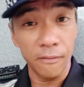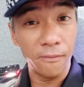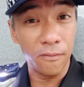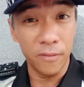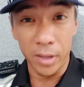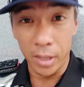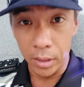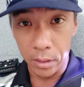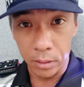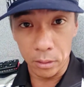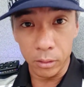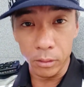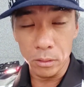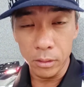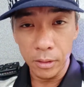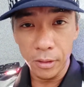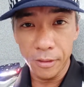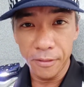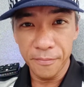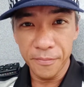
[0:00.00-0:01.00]
vehicle
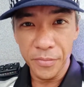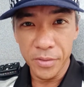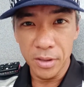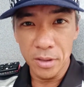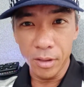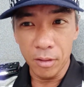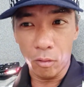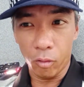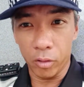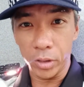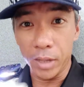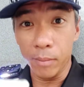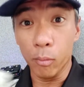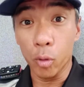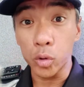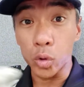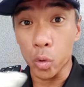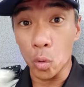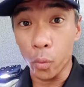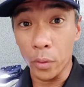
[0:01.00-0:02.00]
on a
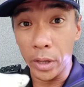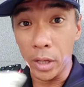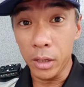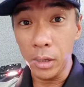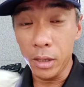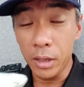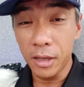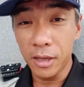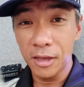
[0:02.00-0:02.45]
motorway.